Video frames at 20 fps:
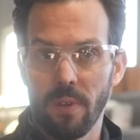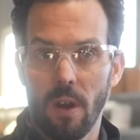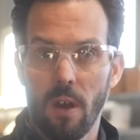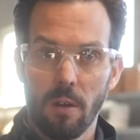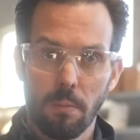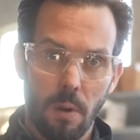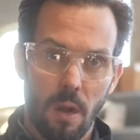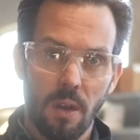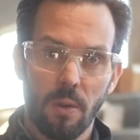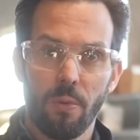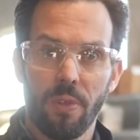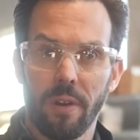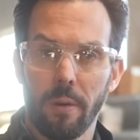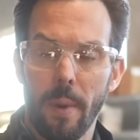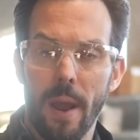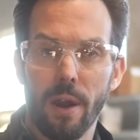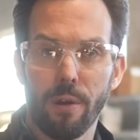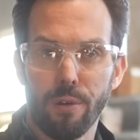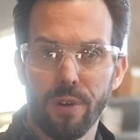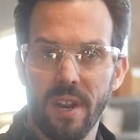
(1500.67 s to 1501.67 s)
the long block within a
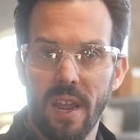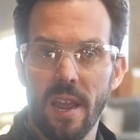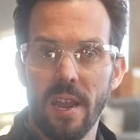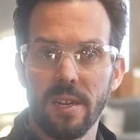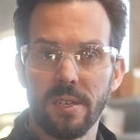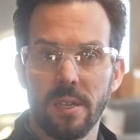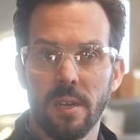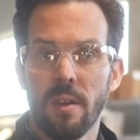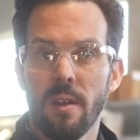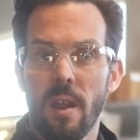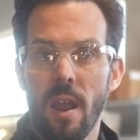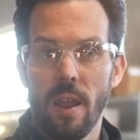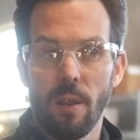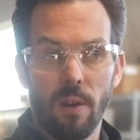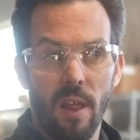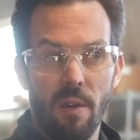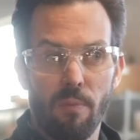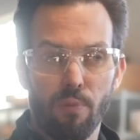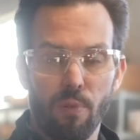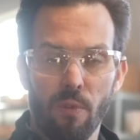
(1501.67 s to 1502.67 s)
matter of days.
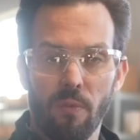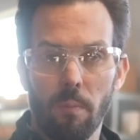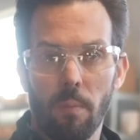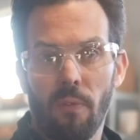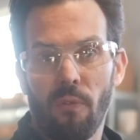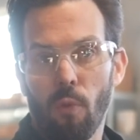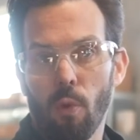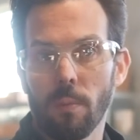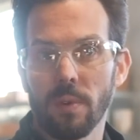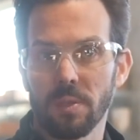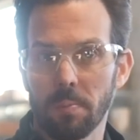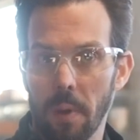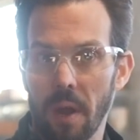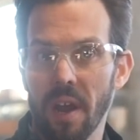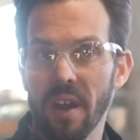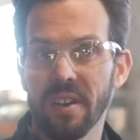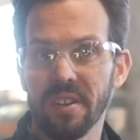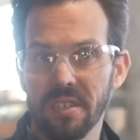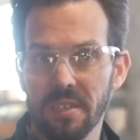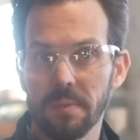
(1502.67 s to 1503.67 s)
It'll have proven performance
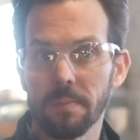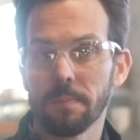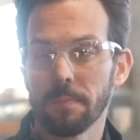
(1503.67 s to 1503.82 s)
behind it.